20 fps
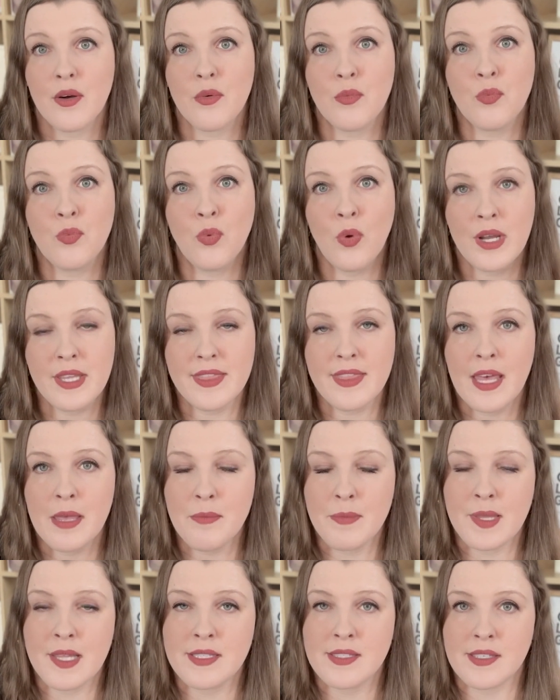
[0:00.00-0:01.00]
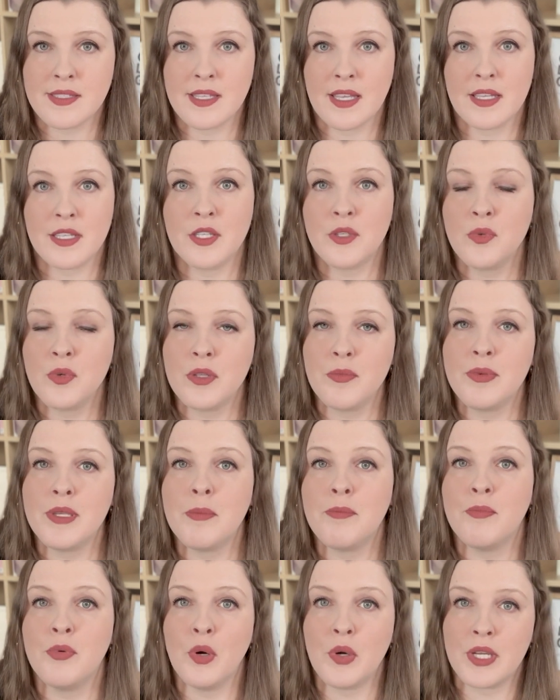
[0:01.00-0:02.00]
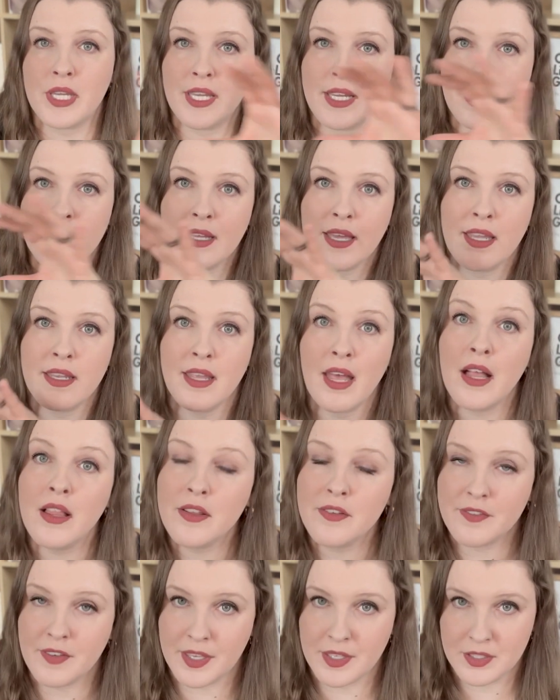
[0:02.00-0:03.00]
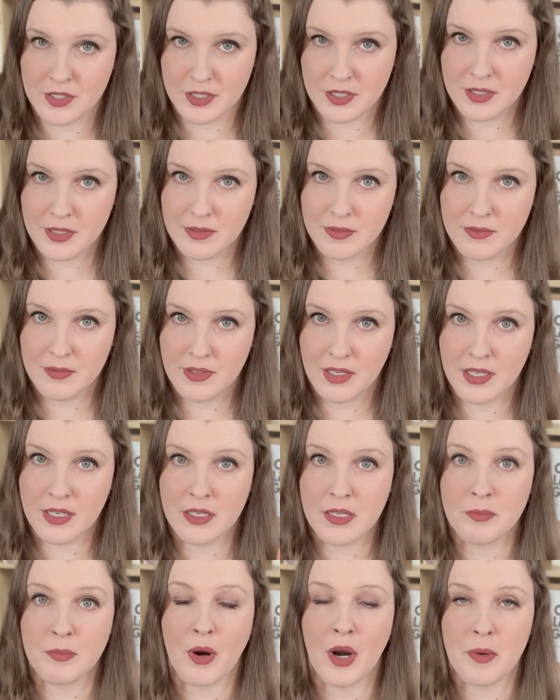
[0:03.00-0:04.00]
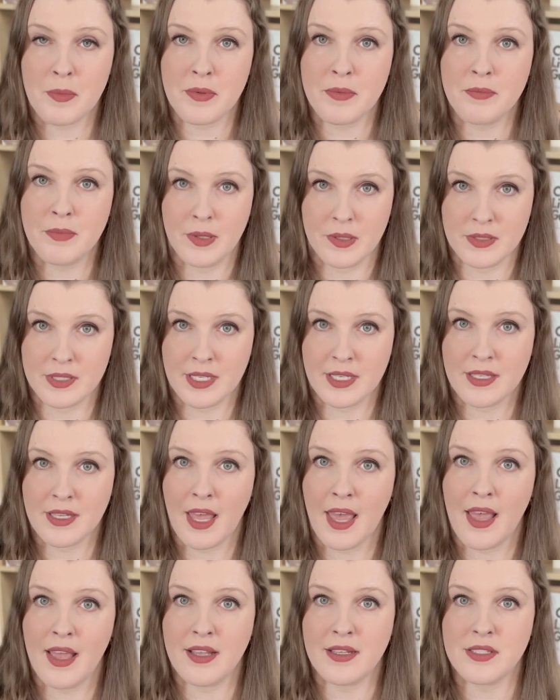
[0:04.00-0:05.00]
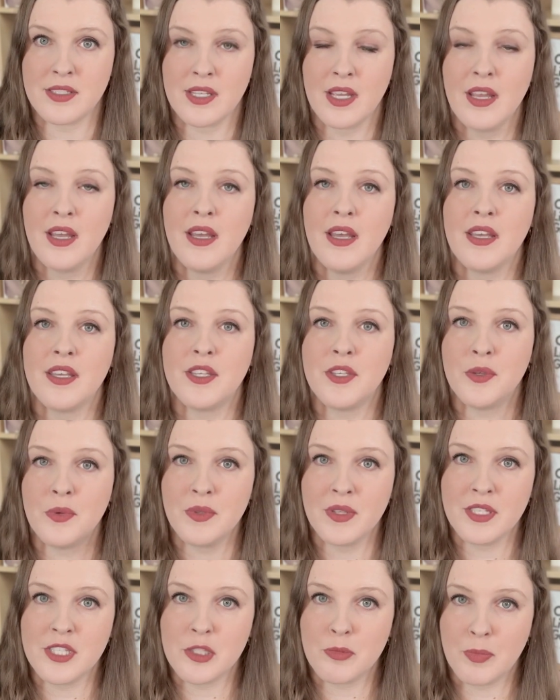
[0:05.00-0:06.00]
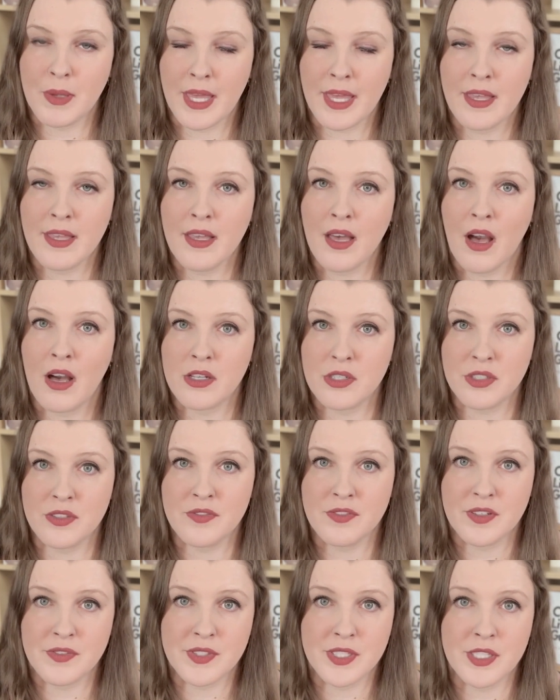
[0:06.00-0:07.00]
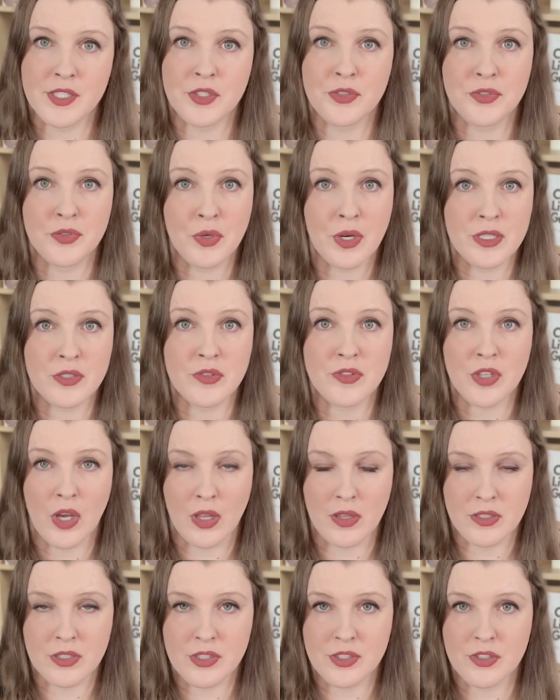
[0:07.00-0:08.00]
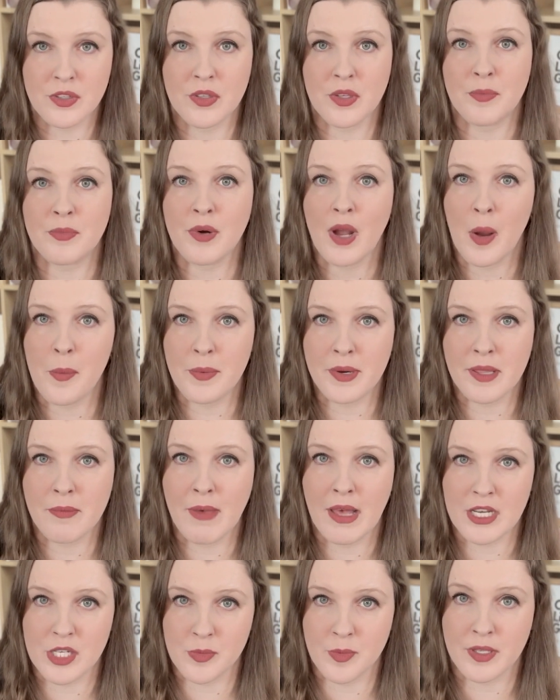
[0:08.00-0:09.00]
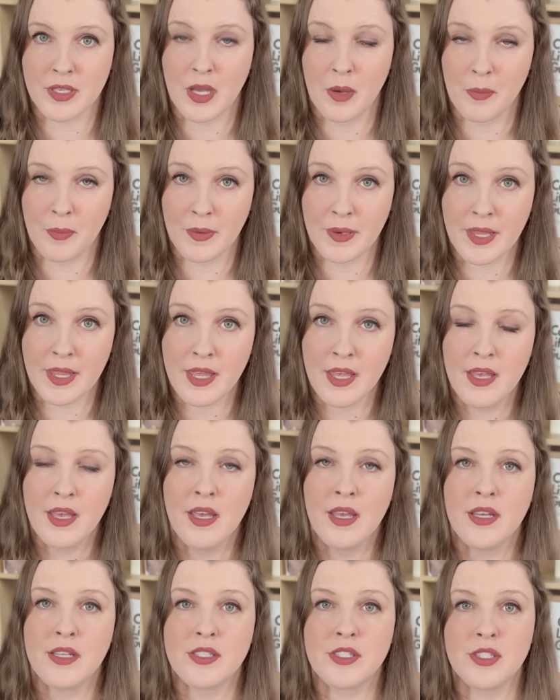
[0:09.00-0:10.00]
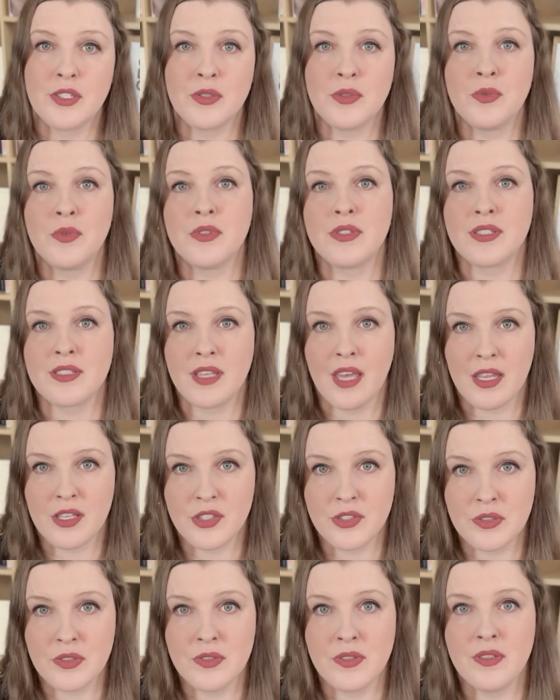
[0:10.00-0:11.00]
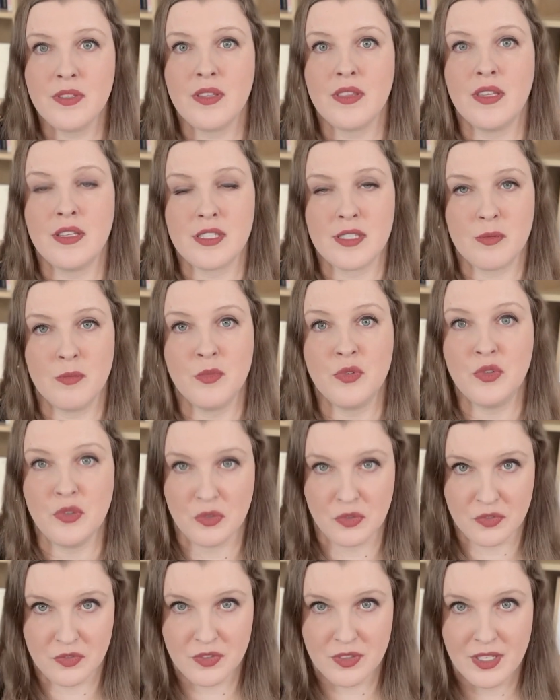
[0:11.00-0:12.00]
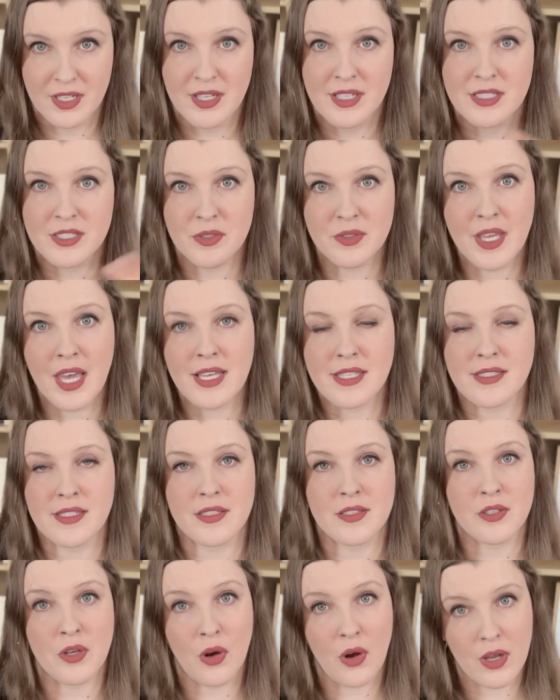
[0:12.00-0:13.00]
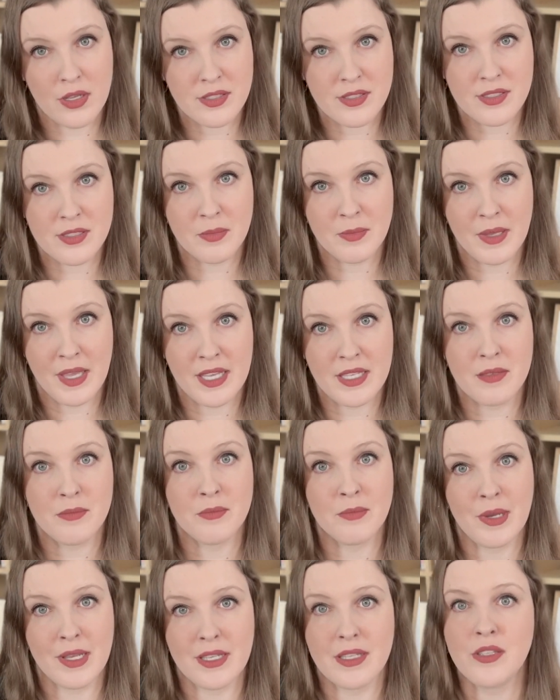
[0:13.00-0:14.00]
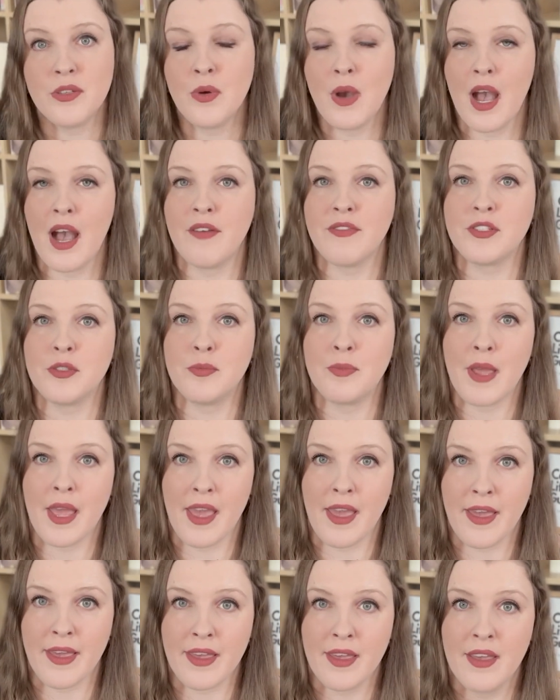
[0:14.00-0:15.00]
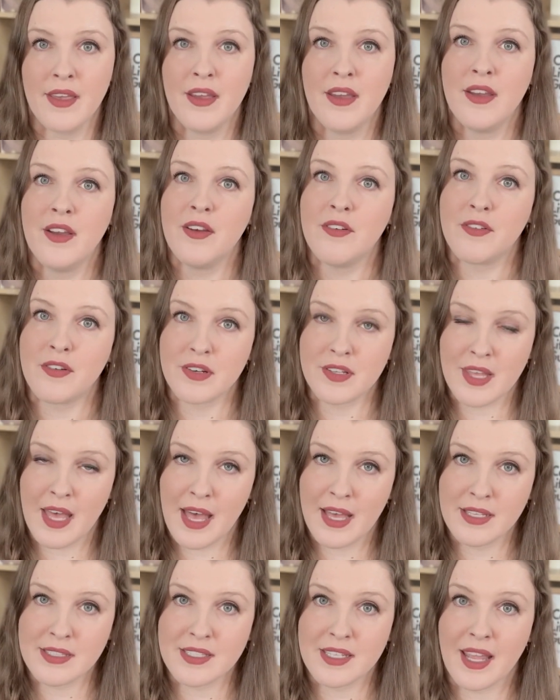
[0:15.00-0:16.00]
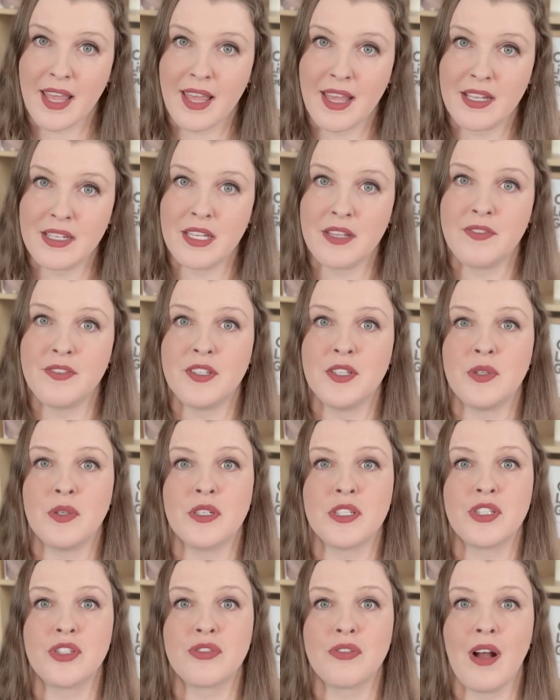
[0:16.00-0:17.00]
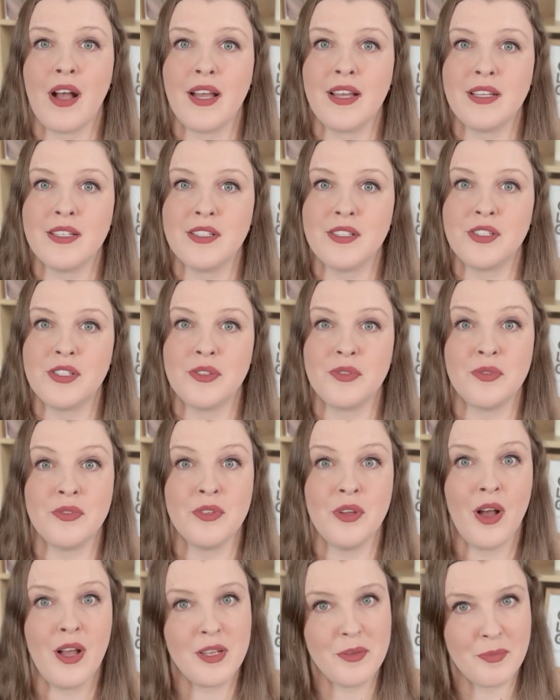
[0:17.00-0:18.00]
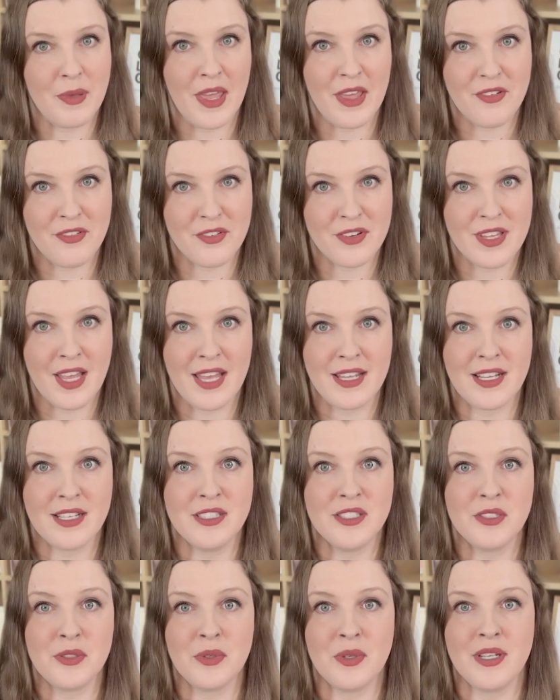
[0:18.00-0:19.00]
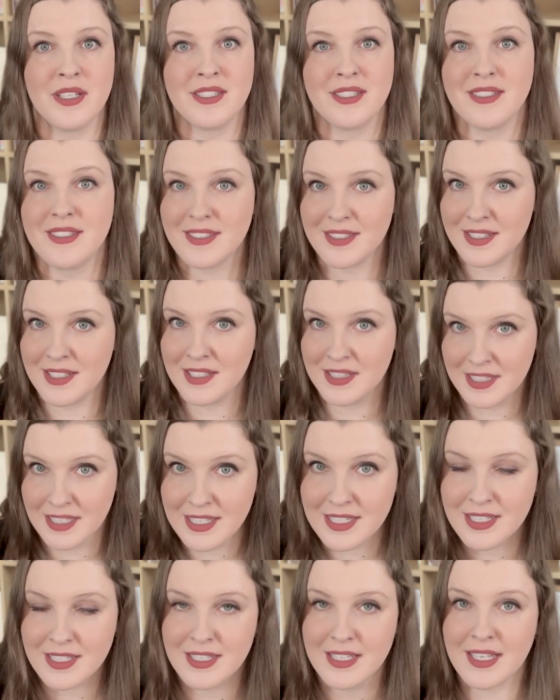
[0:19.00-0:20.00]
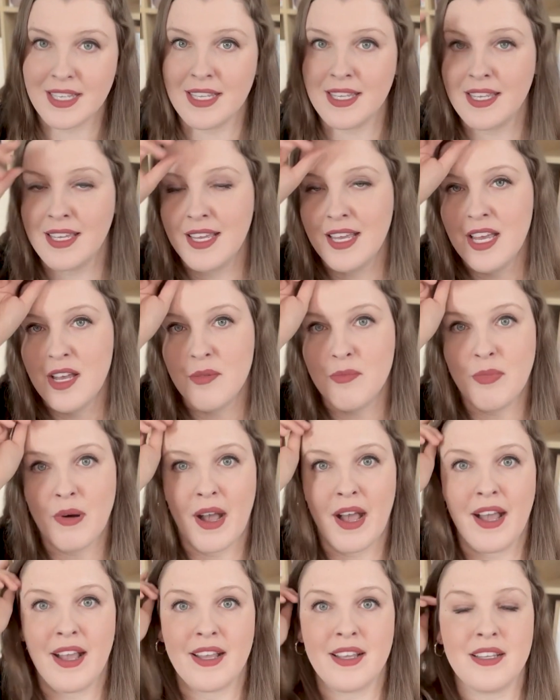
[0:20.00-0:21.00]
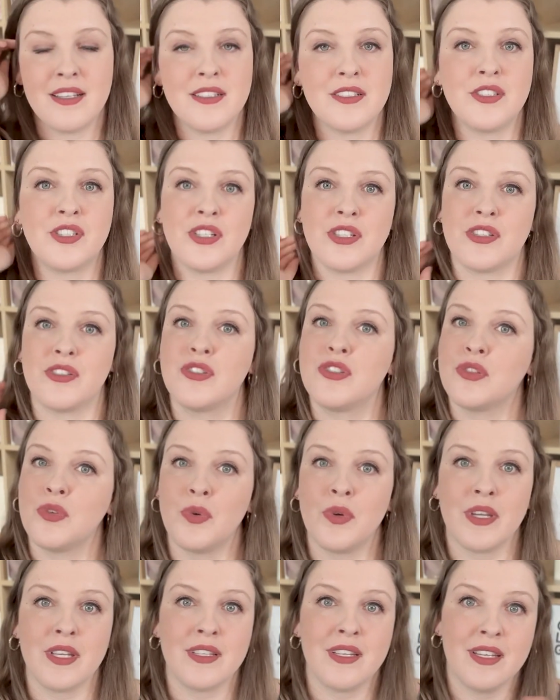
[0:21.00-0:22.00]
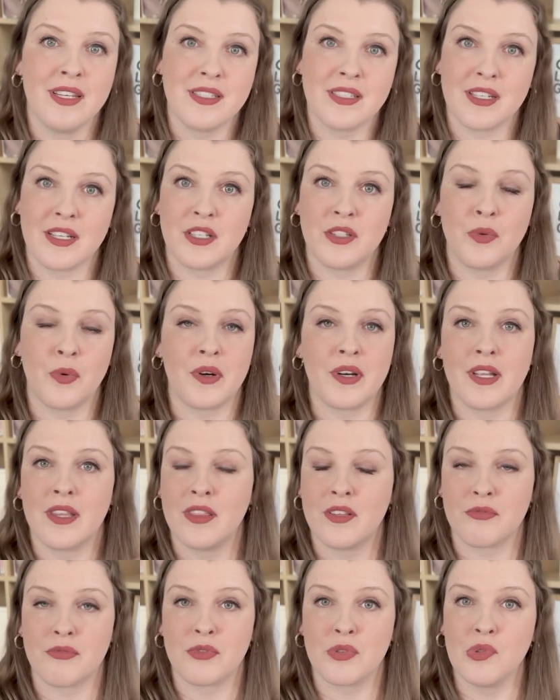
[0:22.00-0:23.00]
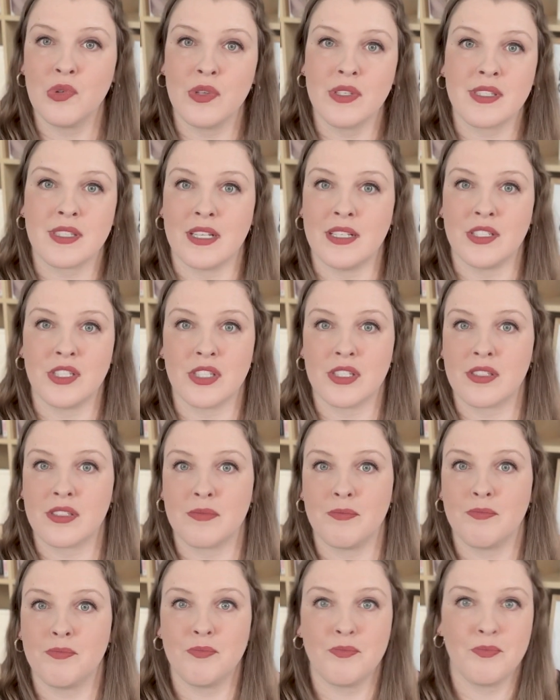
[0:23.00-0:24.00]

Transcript: What that means is that you will be booking an elevator in an apartment building, and you need to pay $150 to $200 to the property management company to schedule this move. So yes, it costs a bit, but you have to pay for that. And if you're trying to not pay for that and do it illegally by just doing it, ignoring the rules, and just